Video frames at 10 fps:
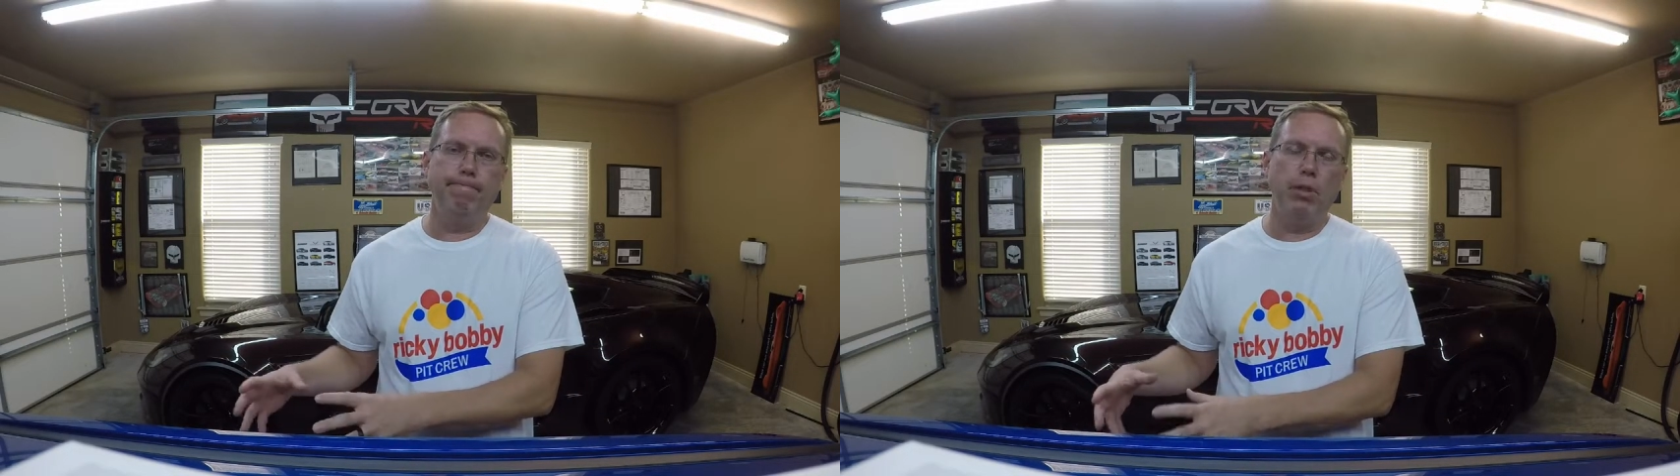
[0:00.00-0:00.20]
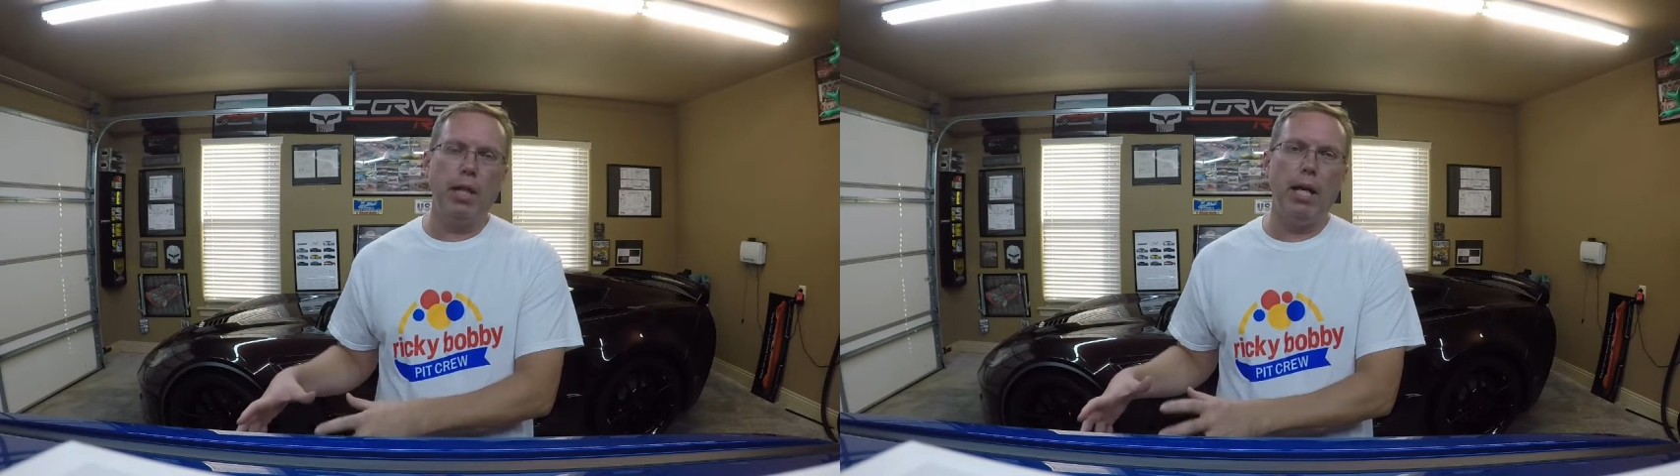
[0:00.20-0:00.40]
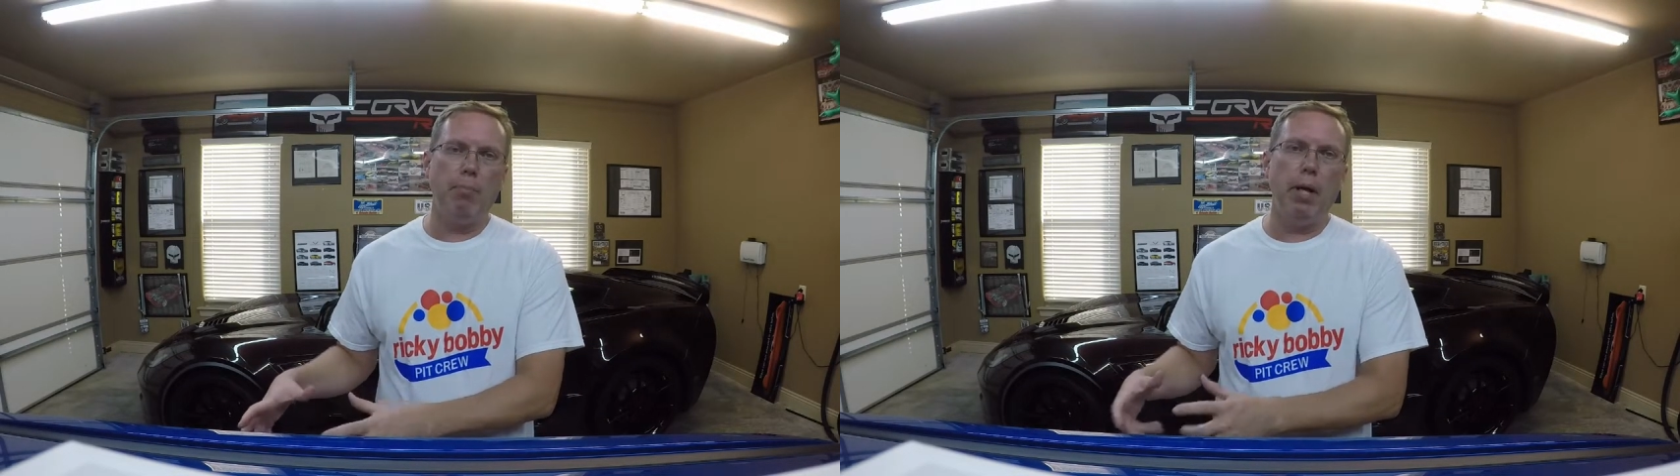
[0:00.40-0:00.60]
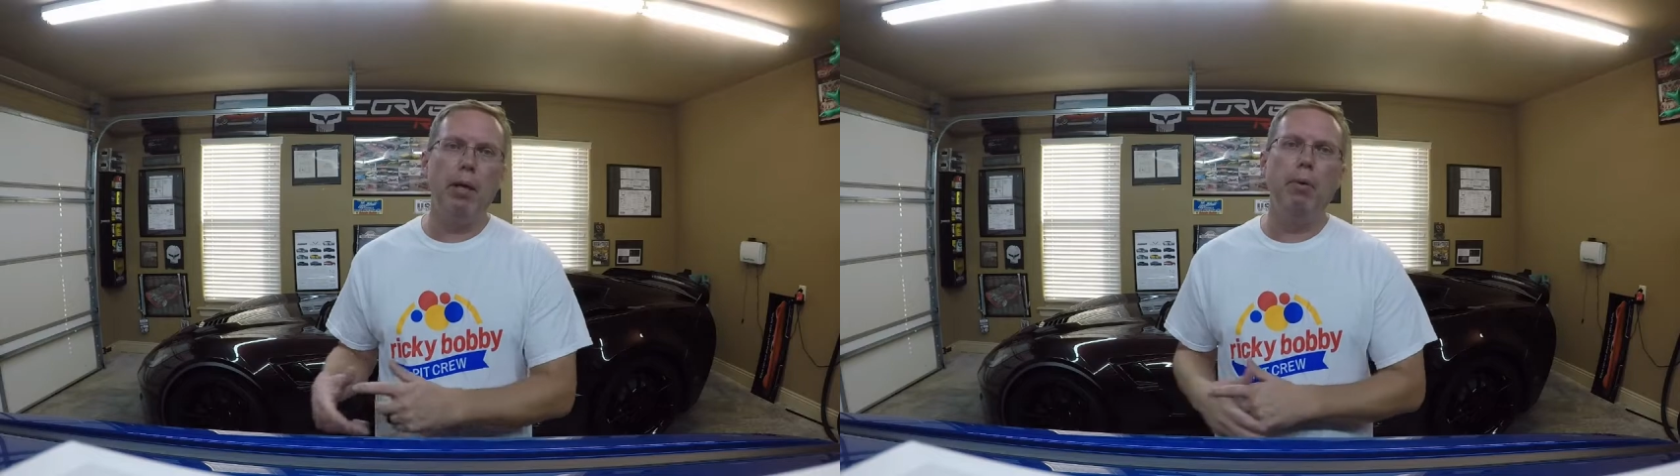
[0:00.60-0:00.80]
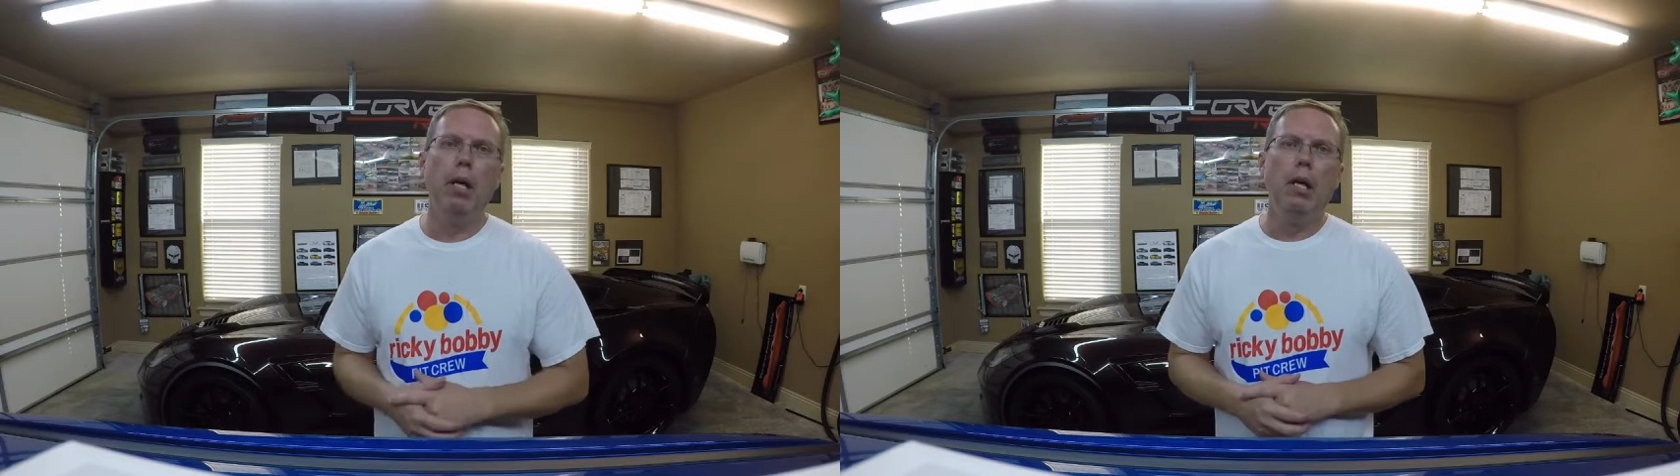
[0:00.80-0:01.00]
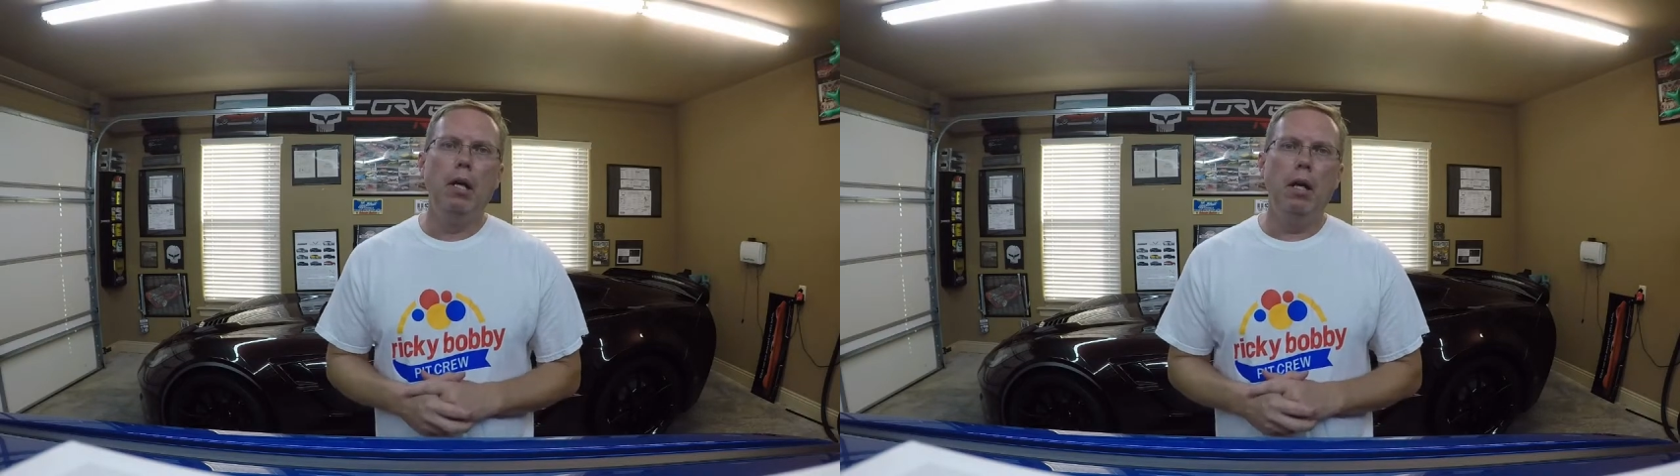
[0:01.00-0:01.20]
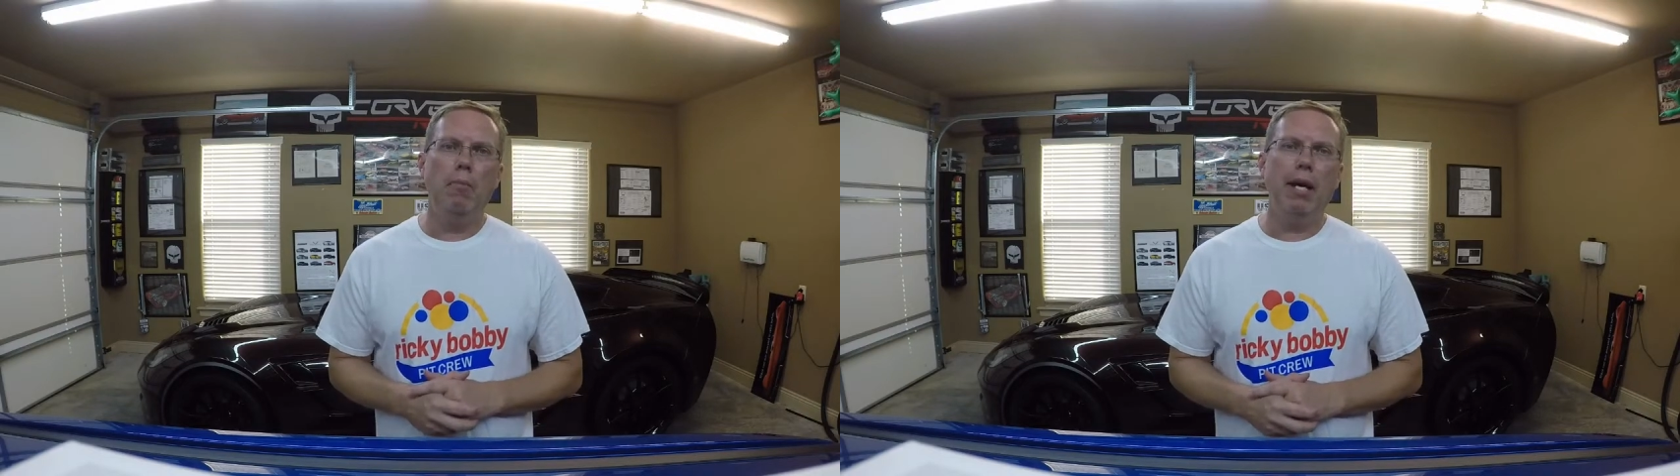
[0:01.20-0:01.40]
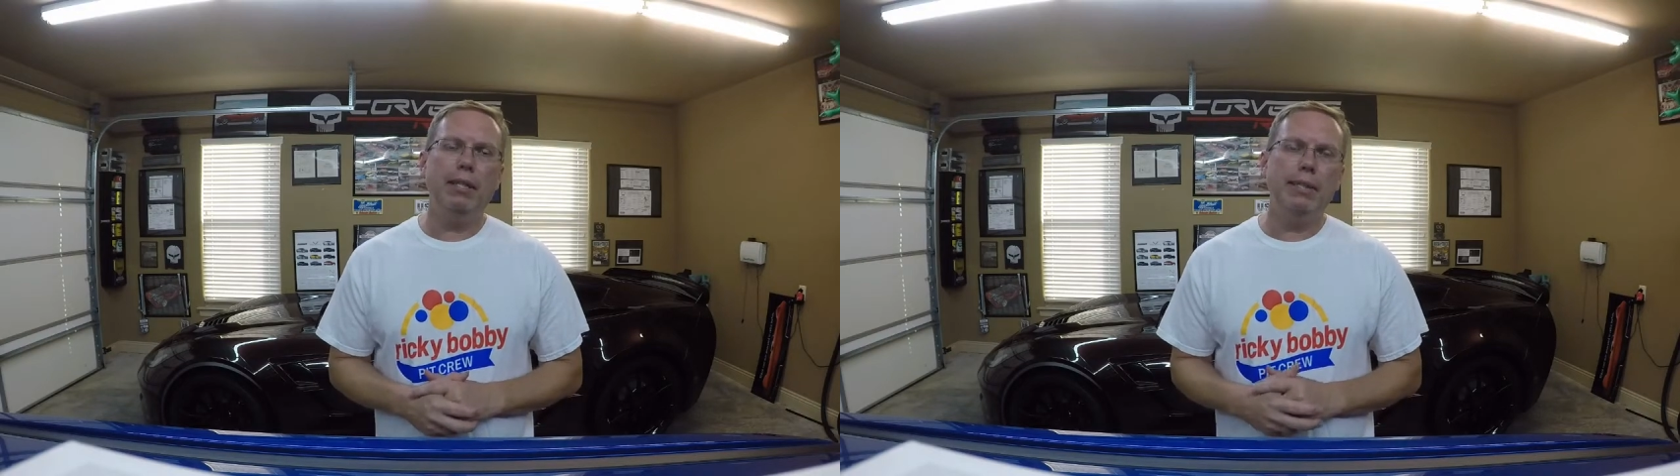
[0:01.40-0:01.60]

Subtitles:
stock pipe. About a